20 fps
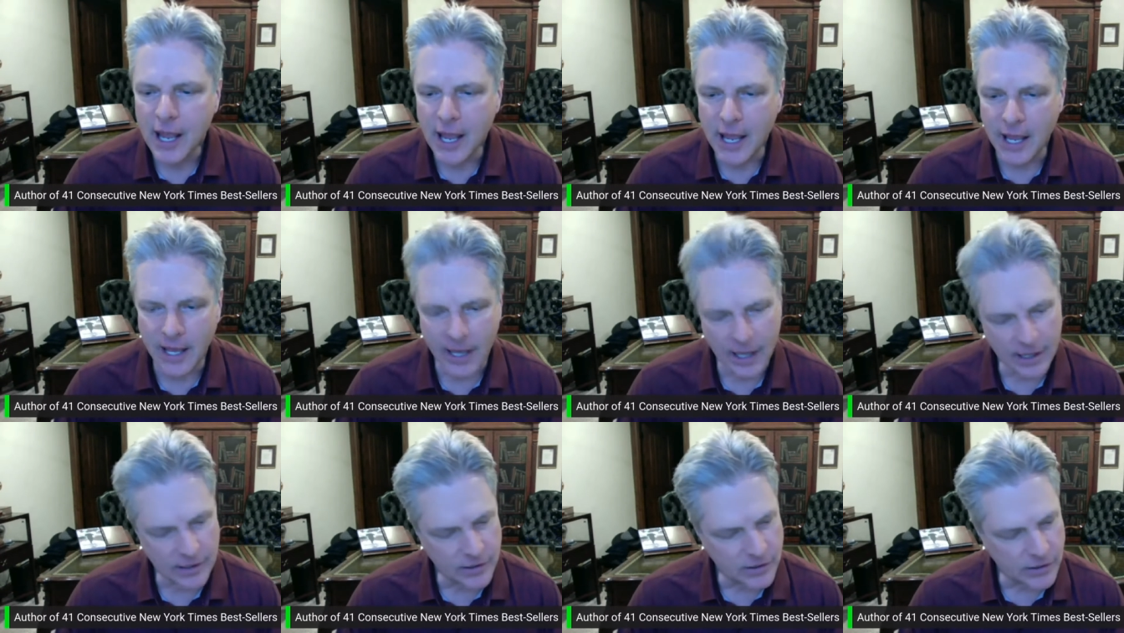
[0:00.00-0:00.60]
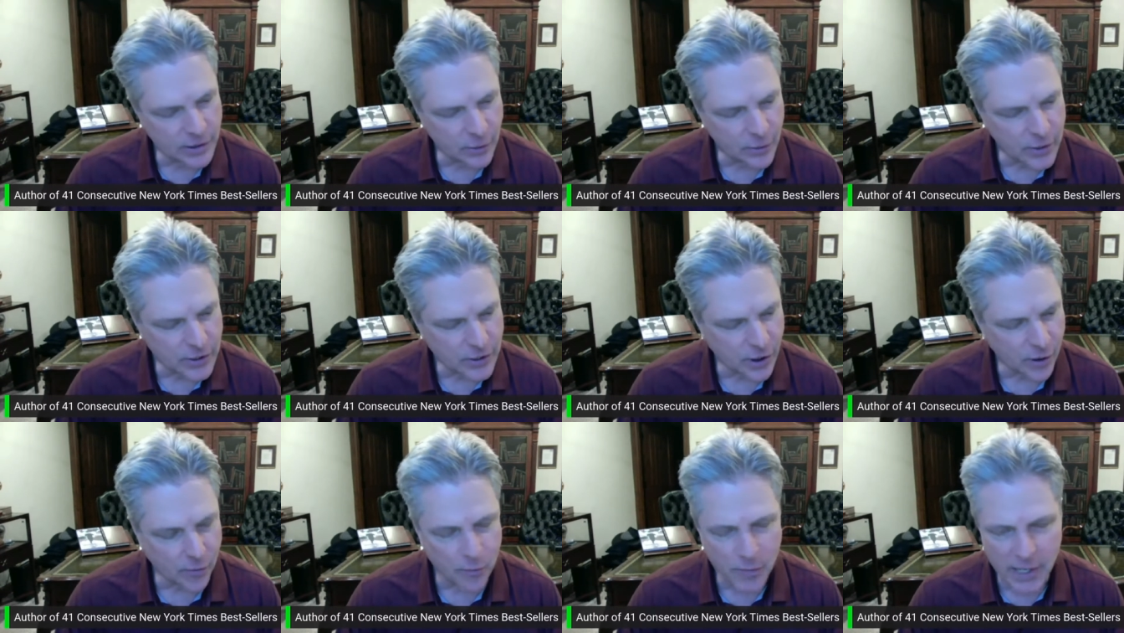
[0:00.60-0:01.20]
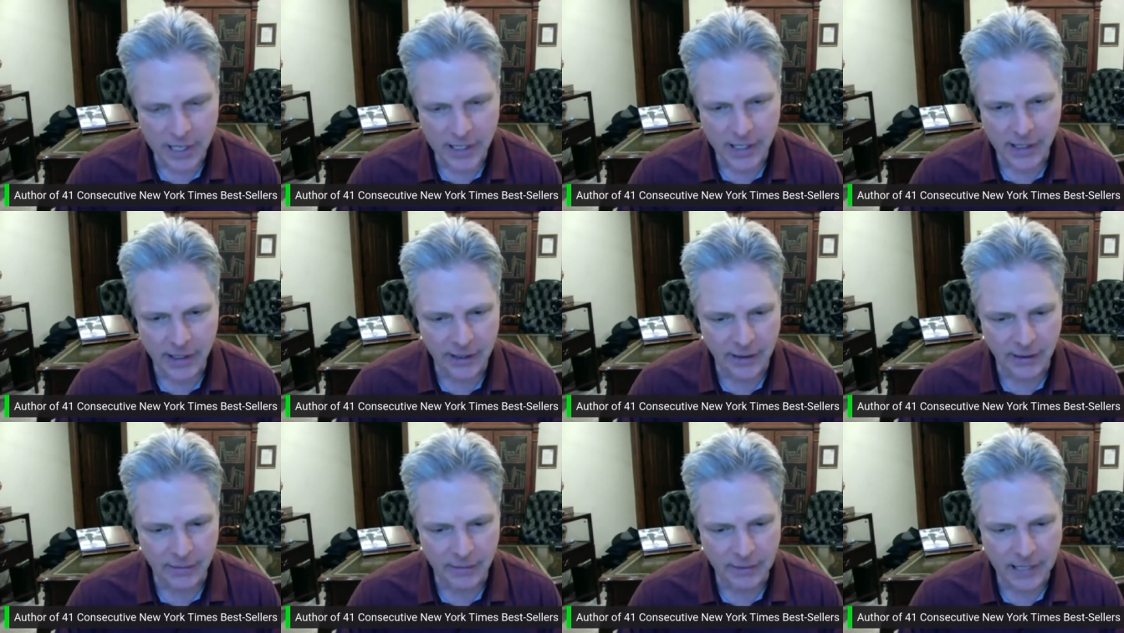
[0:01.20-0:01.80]
And so we start
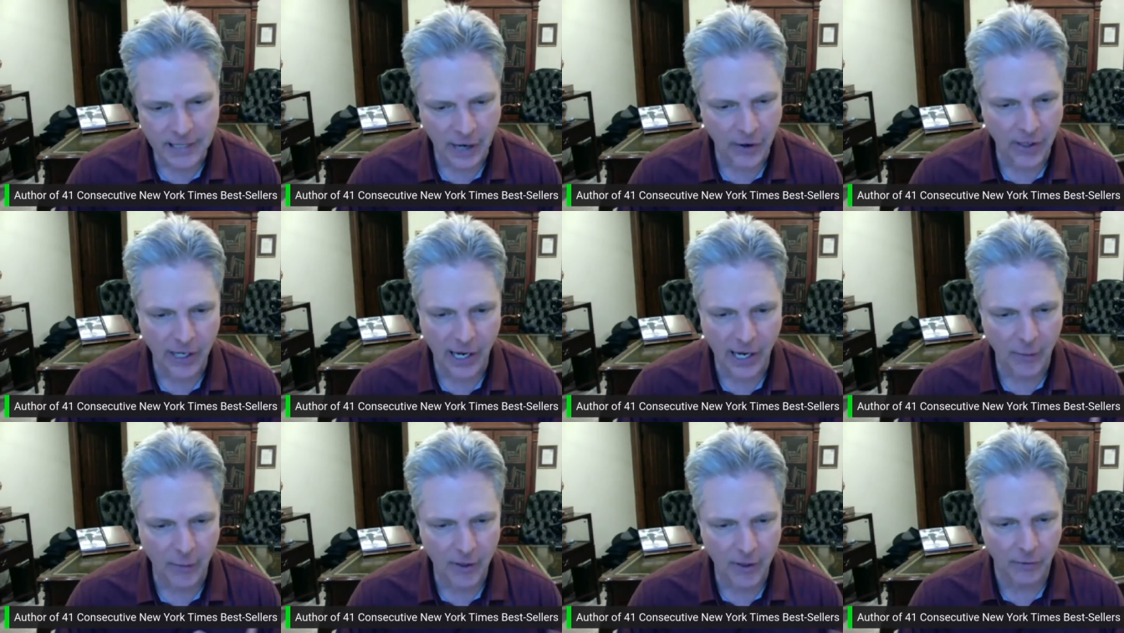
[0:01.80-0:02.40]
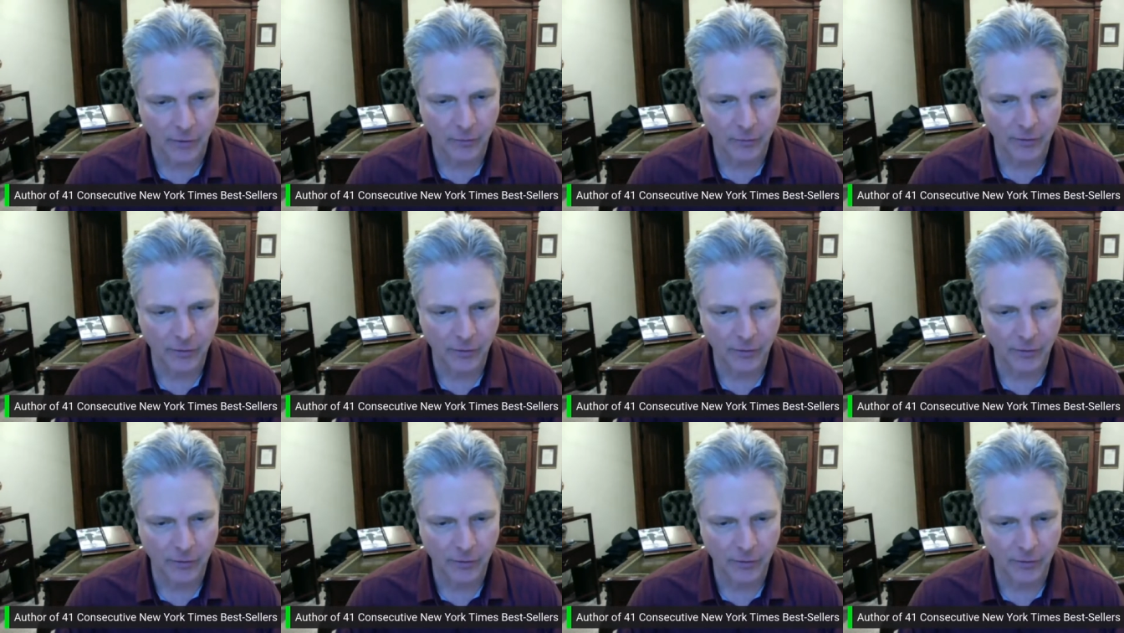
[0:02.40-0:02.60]
meeting. Carrie and I. We don't.